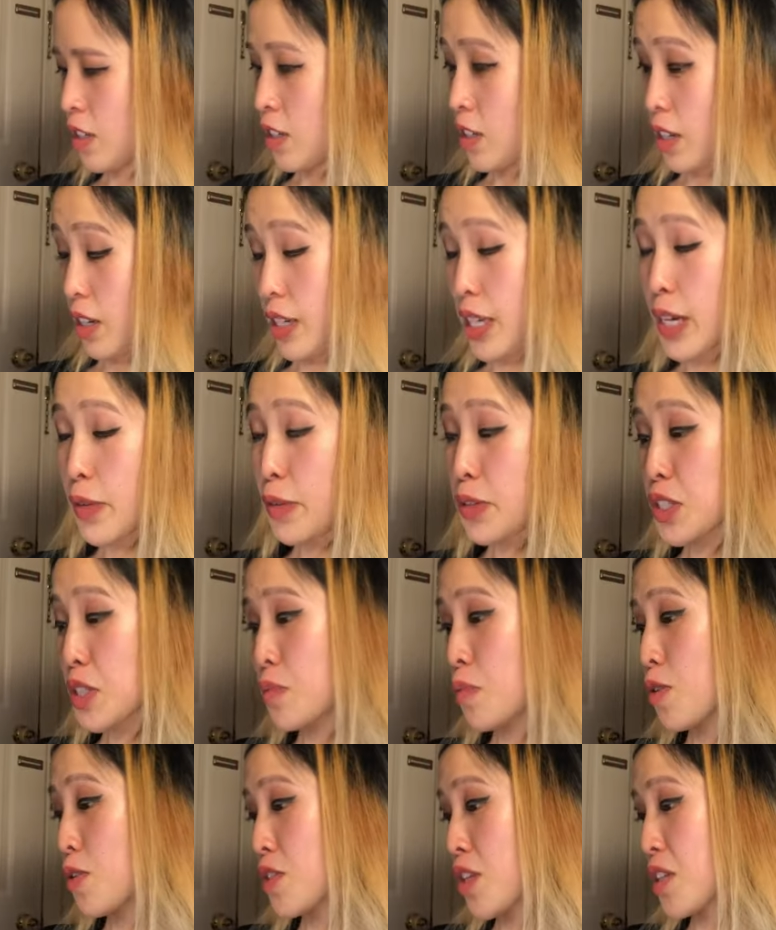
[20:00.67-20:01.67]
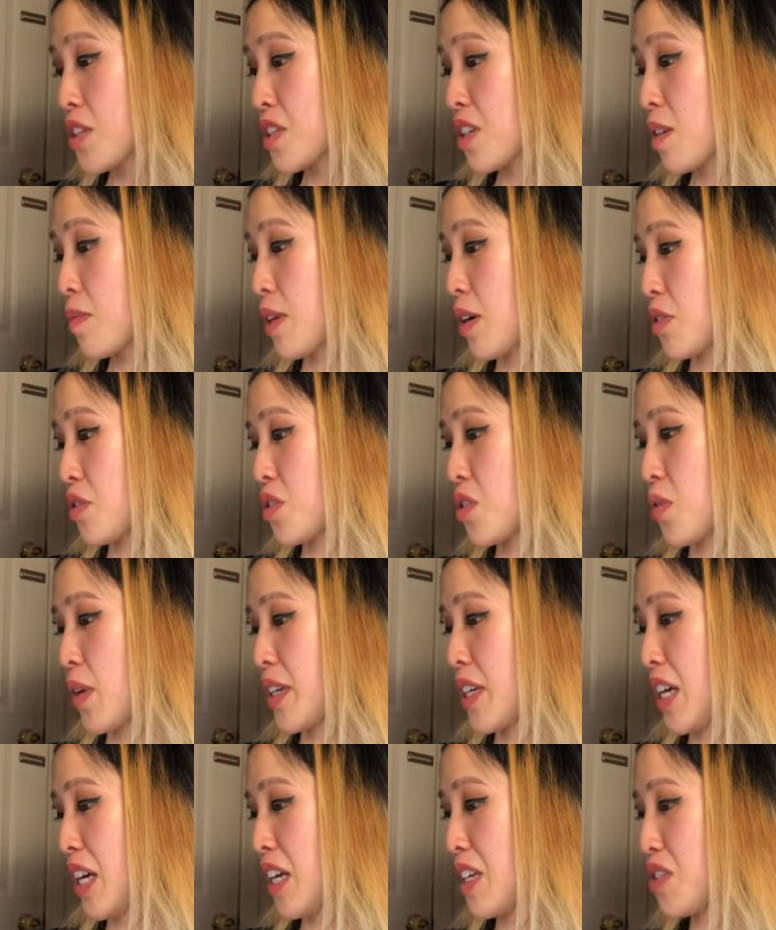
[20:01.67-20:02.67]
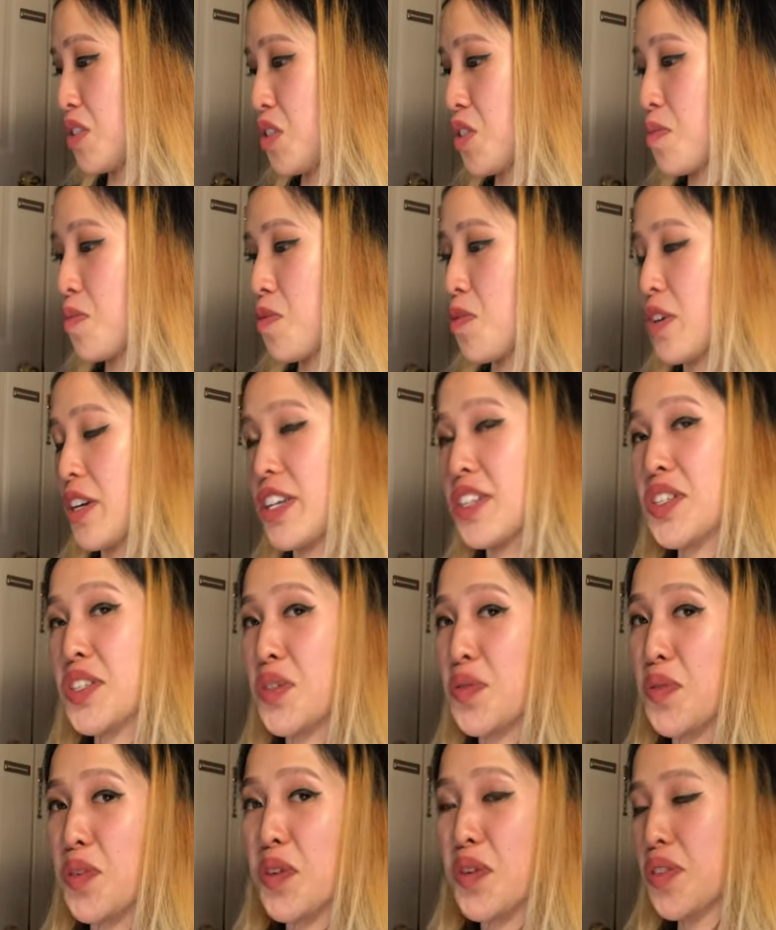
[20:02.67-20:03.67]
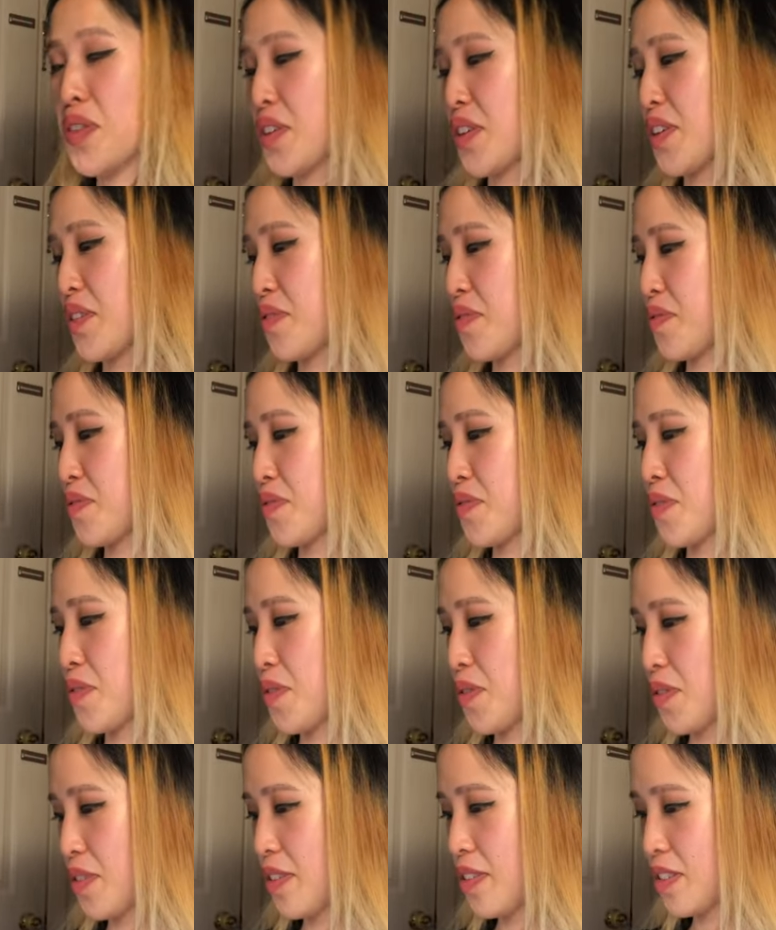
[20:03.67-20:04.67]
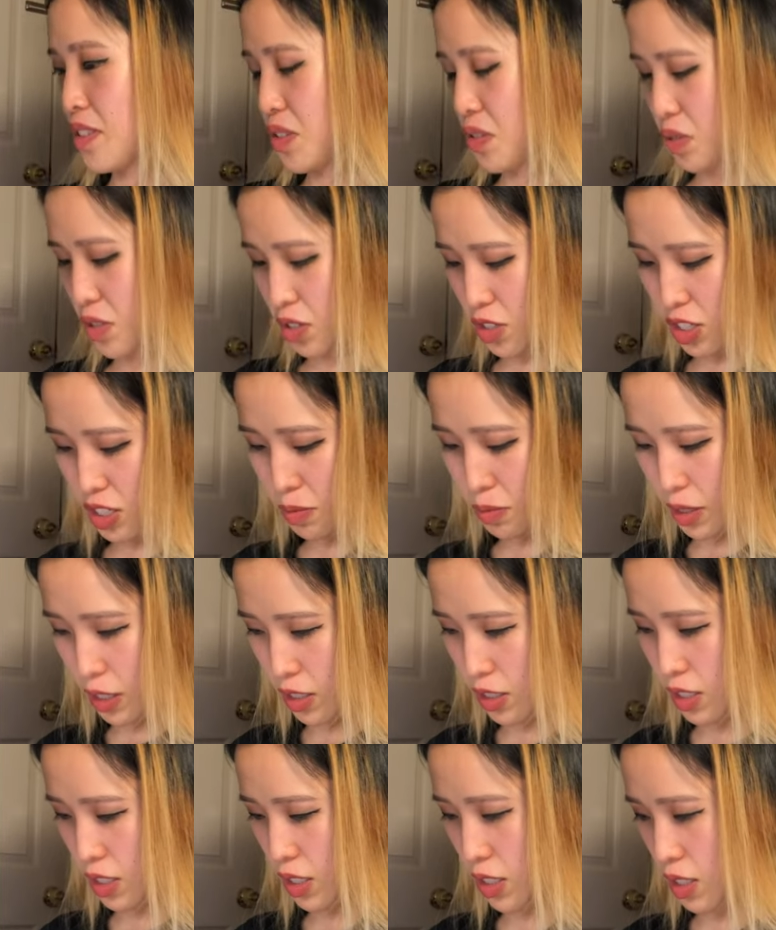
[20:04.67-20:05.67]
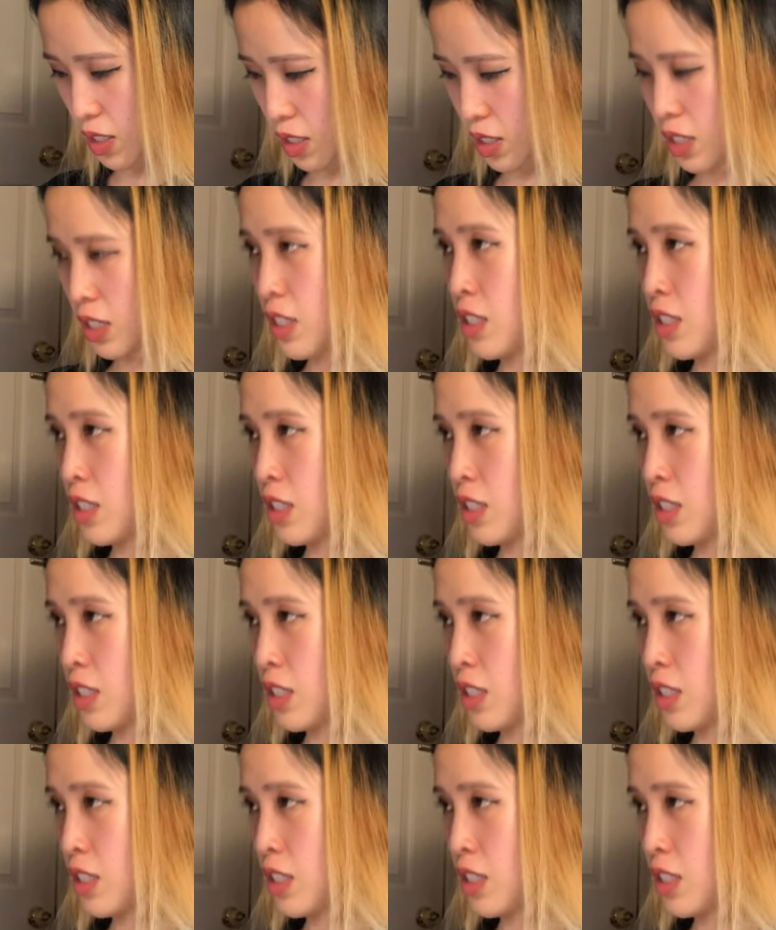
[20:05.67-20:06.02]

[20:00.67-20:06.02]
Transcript: I can't wait till more sets come out so I can do more Is It Worth It for Sword and Shield boxes.